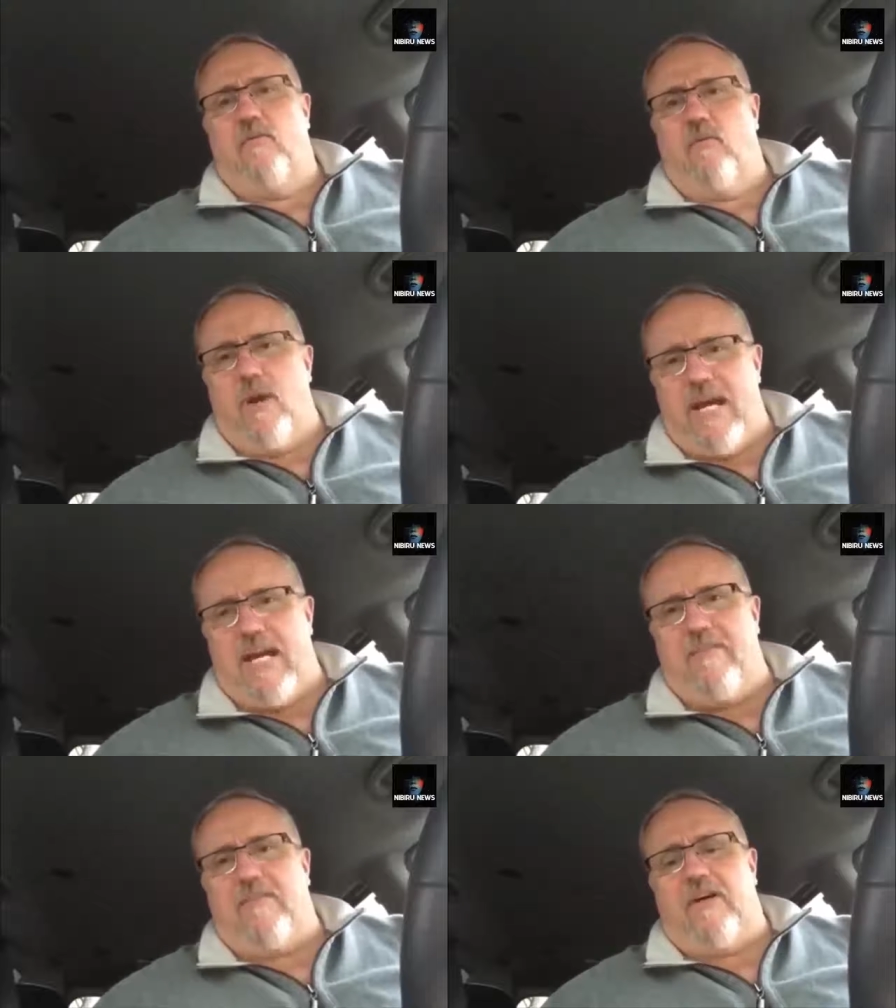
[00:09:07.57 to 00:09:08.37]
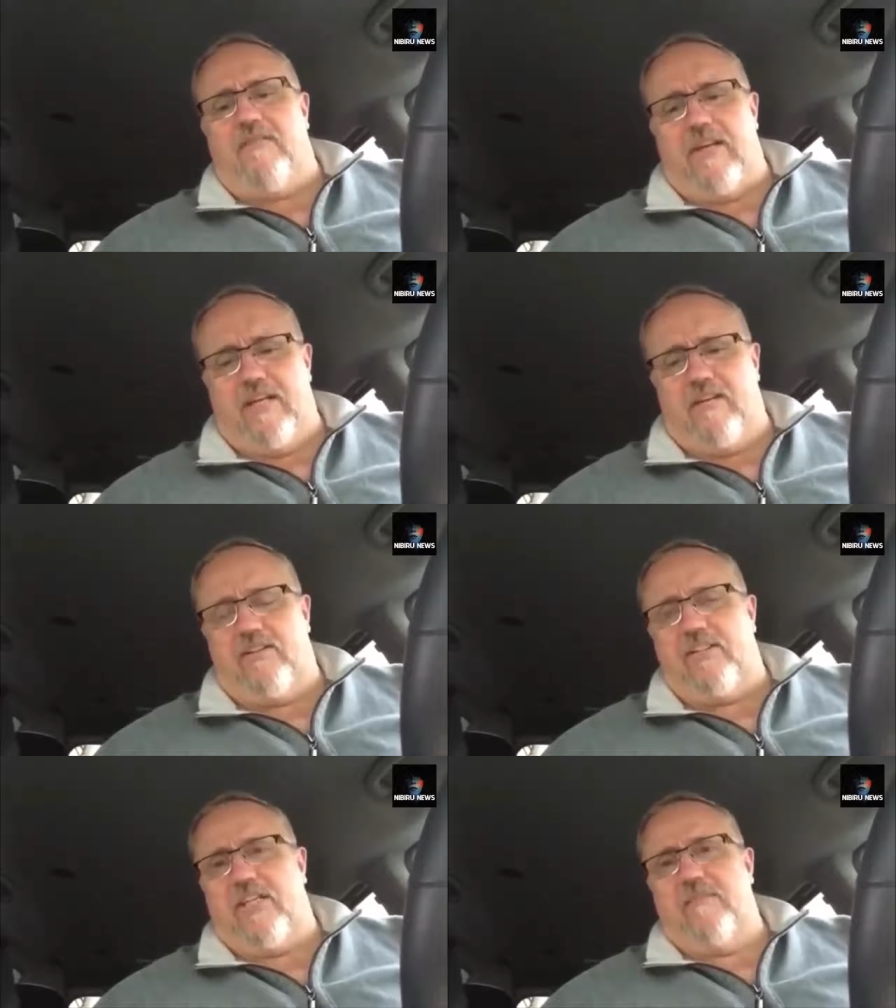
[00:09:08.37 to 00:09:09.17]
wave of
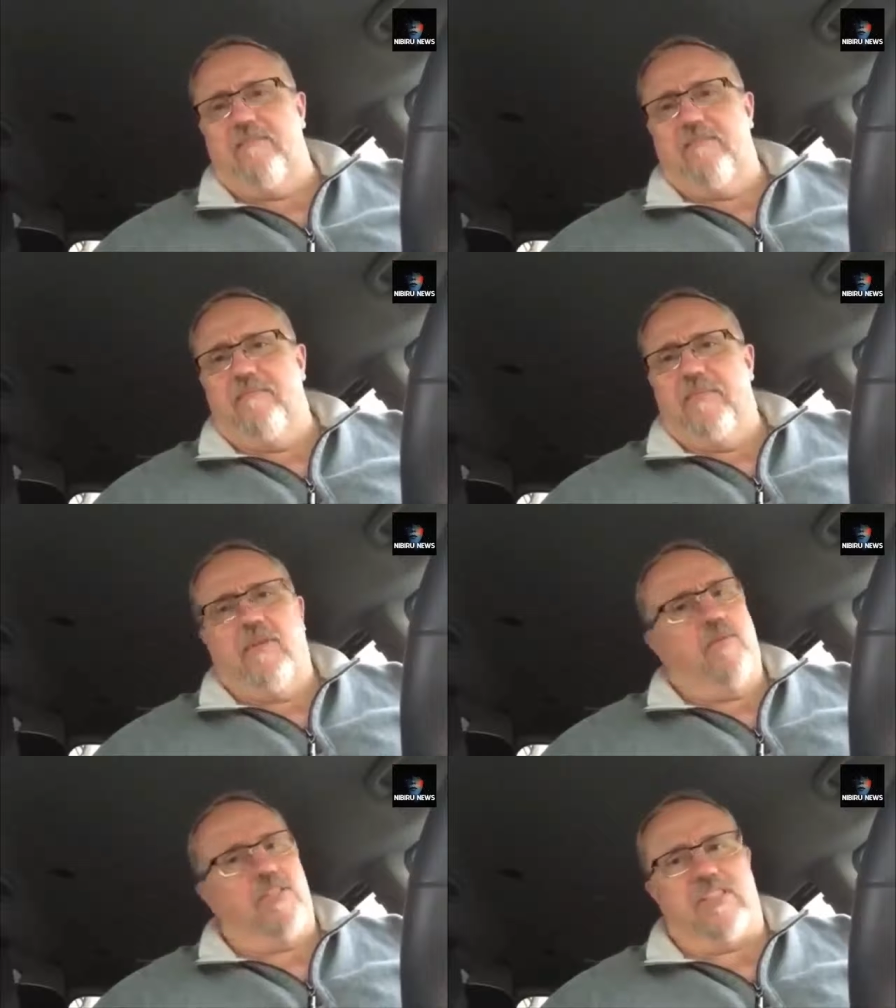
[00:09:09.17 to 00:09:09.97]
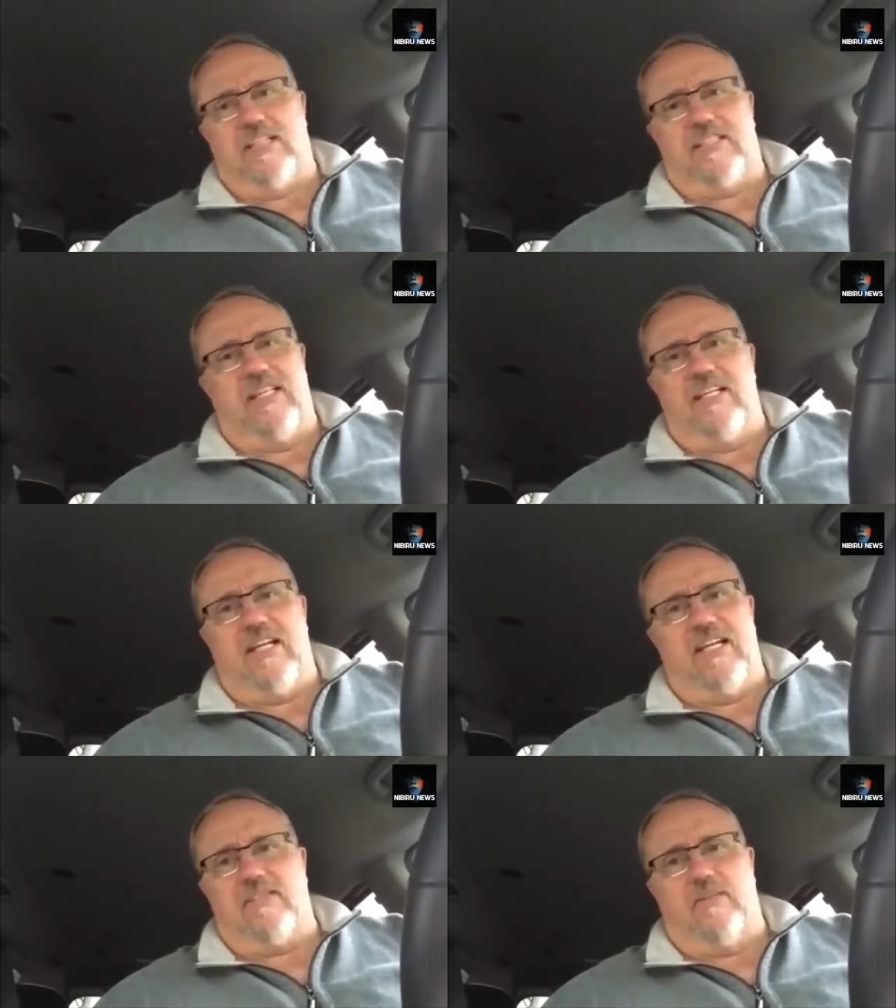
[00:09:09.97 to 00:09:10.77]
energy. We're
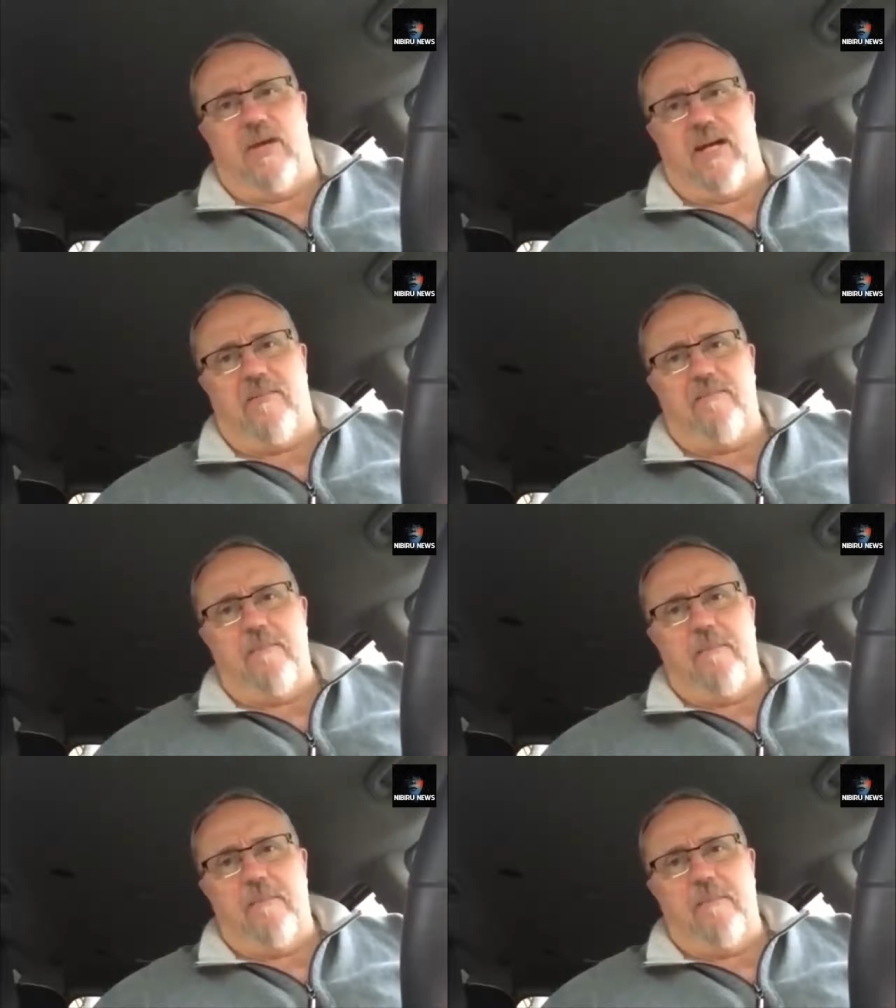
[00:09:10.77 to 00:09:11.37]
16 days away.